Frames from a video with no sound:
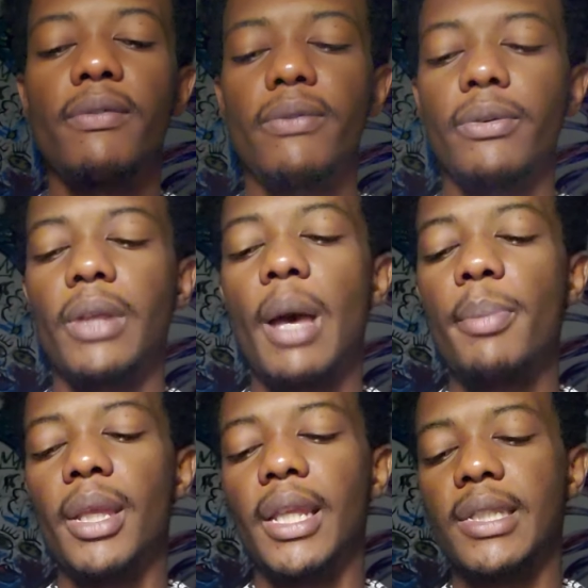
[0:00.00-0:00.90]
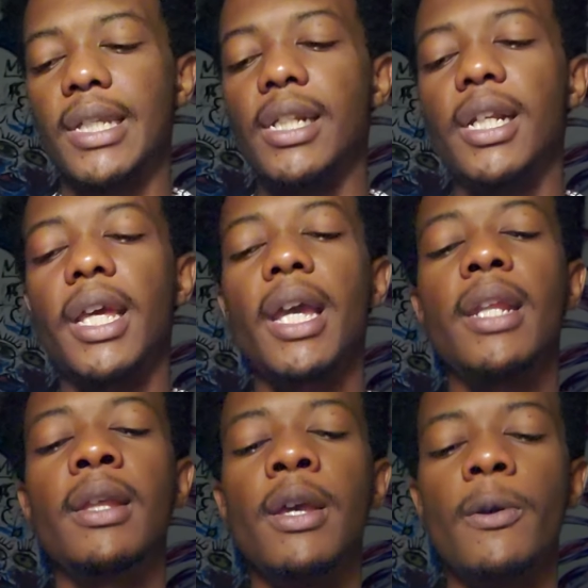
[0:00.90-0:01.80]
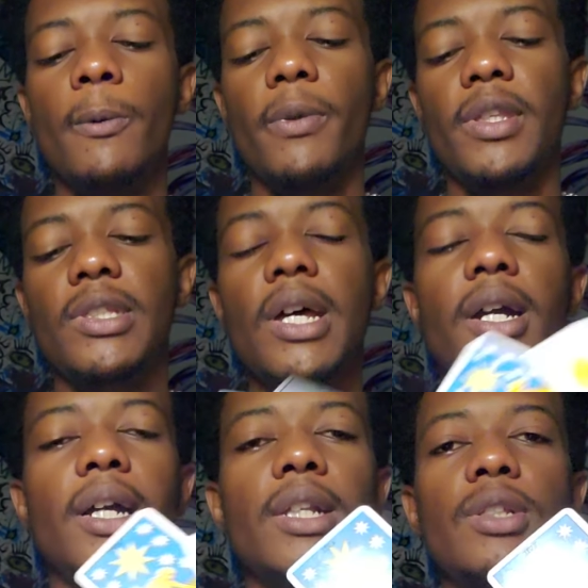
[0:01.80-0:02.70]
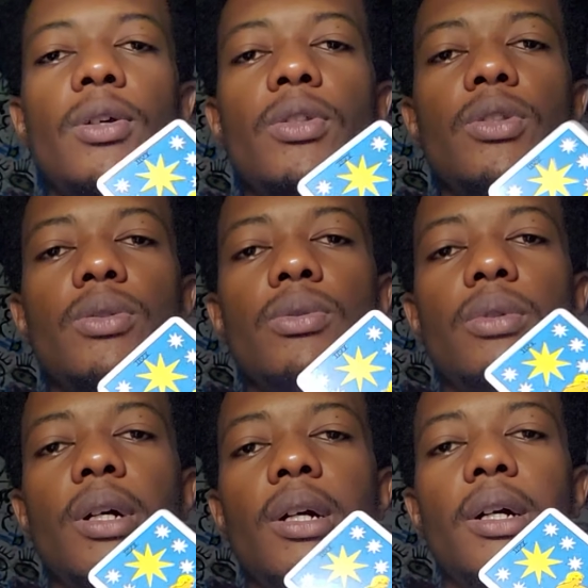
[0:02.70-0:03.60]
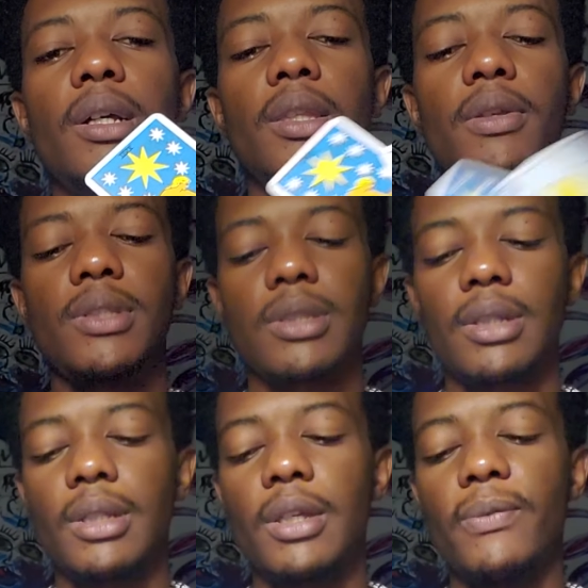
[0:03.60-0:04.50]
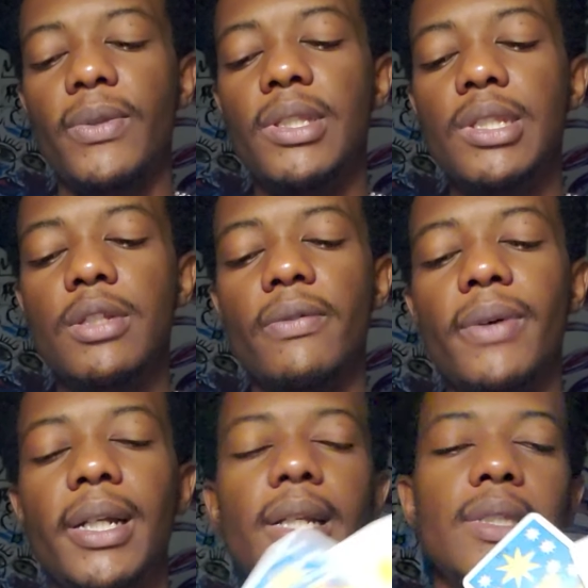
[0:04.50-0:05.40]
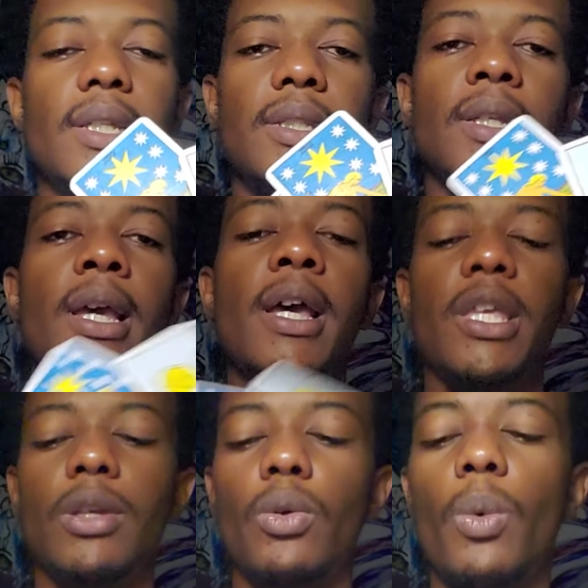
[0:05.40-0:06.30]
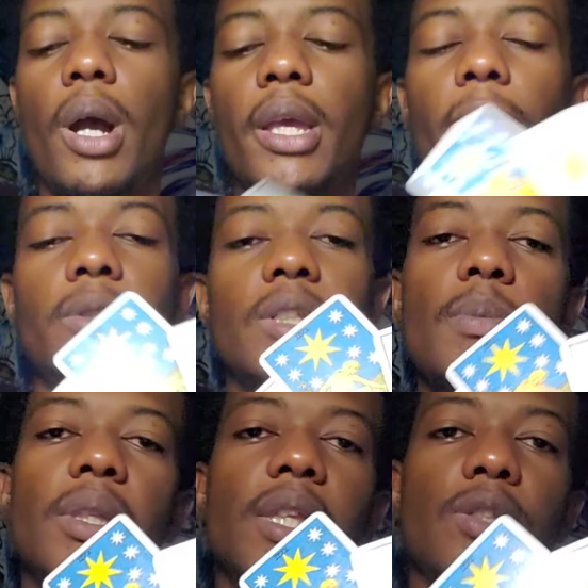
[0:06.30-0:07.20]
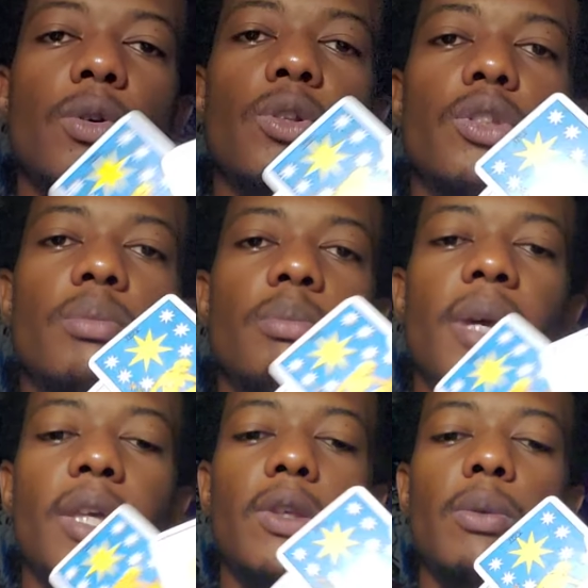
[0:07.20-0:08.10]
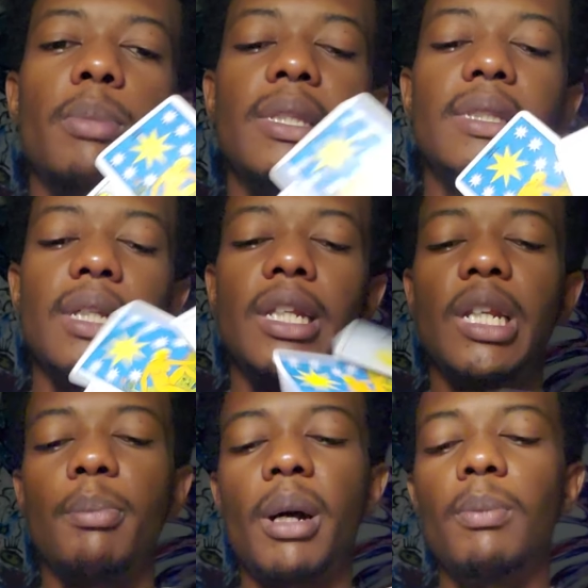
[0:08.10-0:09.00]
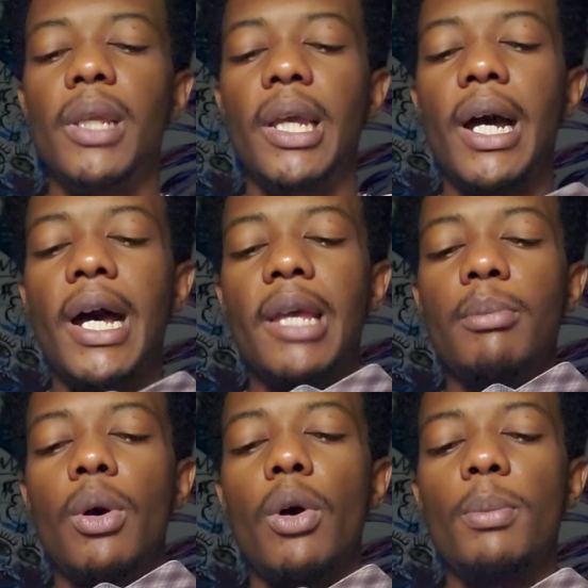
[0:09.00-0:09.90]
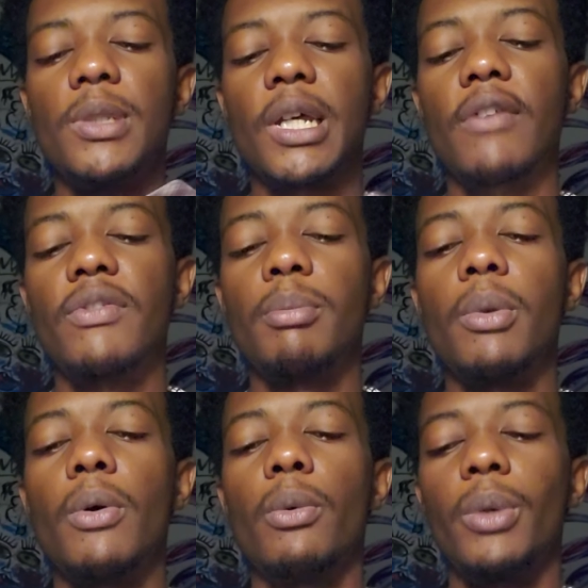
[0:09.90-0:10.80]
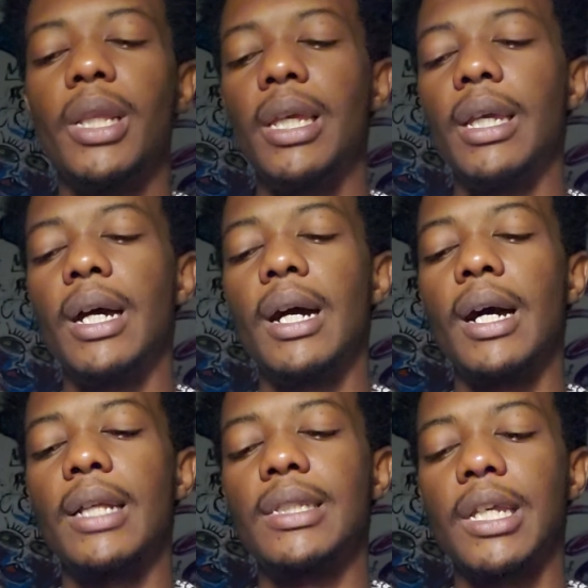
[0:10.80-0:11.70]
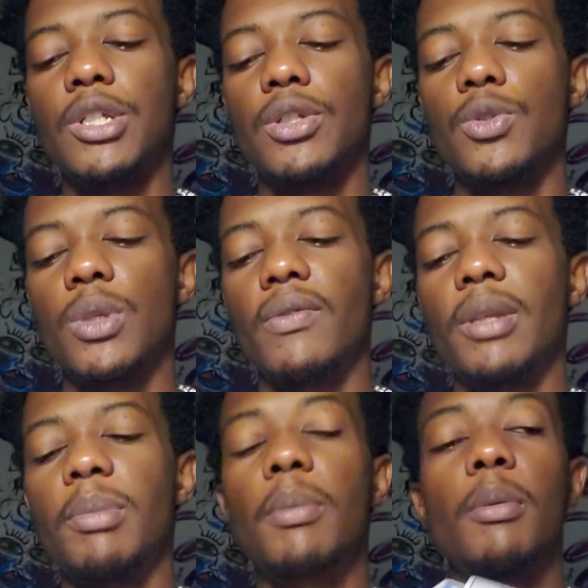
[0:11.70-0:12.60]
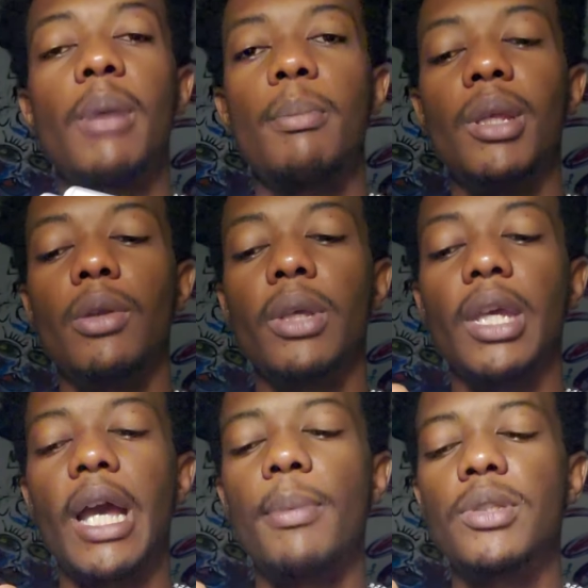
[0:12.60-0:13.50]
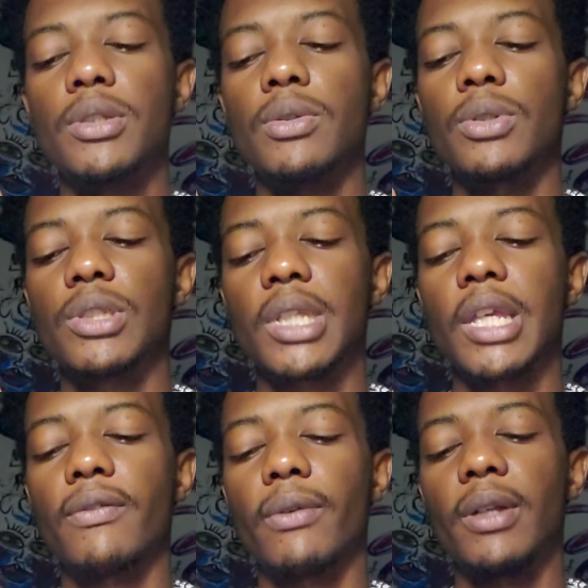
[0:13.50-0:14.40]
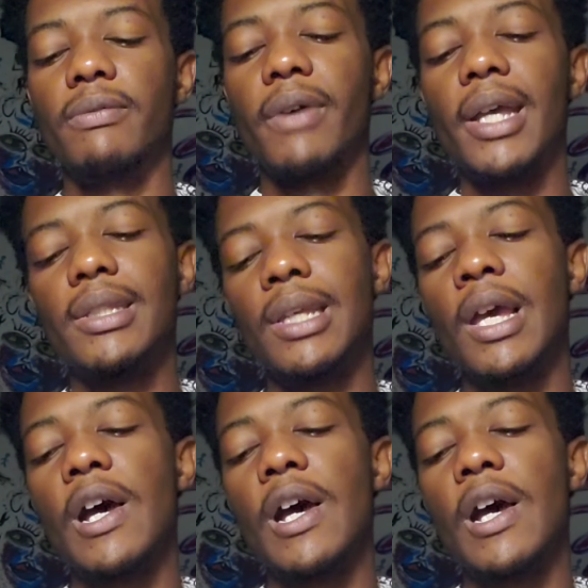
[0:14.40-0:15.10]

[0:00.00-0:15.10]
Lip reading: feel happy and excited again. With the star card, is going to there's if this is your finances, you're working on something that's going to make you be seen in the public eye, more observed, more really attention driven. People might be looking up to you, seeking for advice,